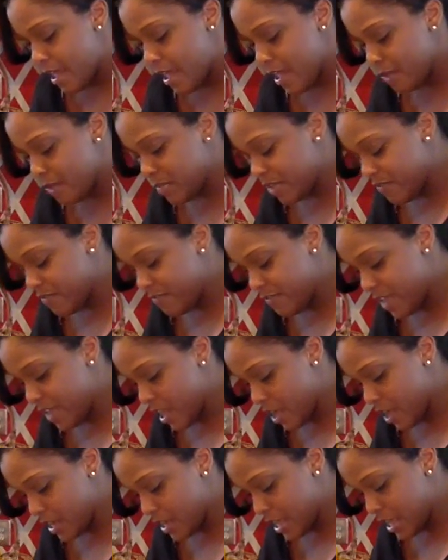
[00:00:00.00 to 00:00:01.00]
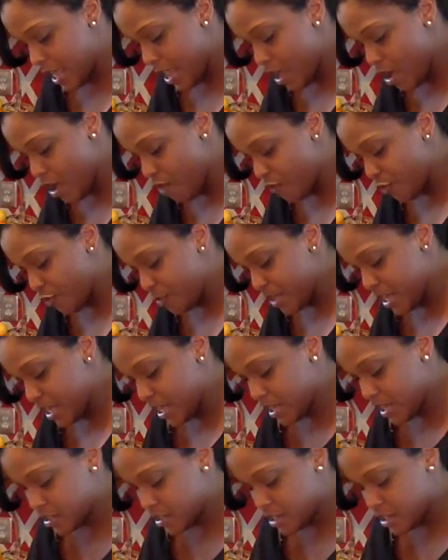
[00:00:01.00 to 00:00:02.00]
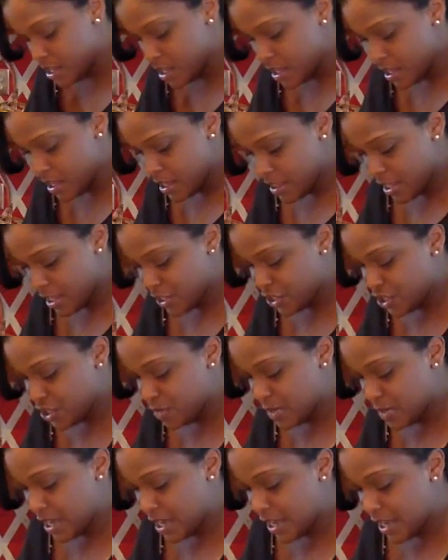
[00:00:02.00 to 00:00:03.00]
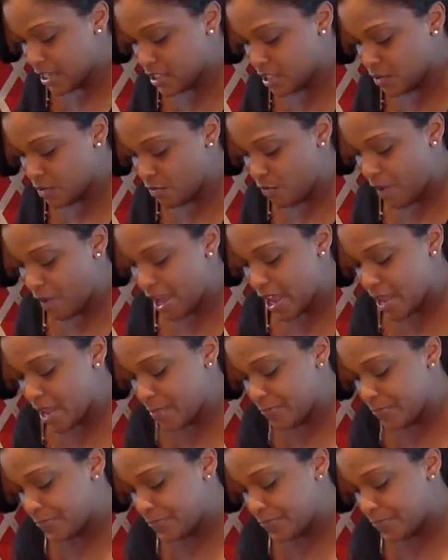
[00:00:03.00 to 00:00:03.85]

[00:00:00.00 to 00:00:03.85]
and be very careful because they should be nice and bright.